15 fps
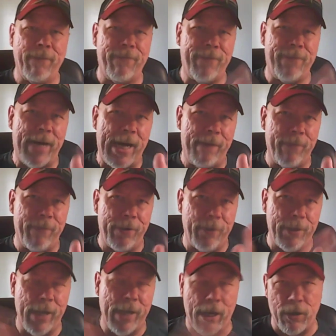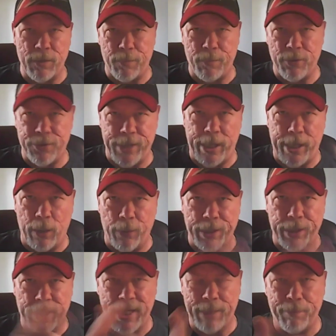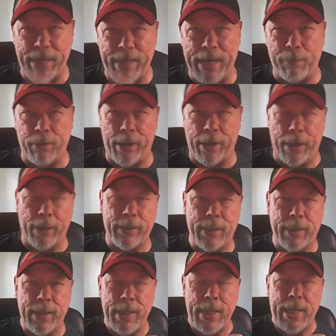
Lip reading: $500 per sale with a ClickBank product,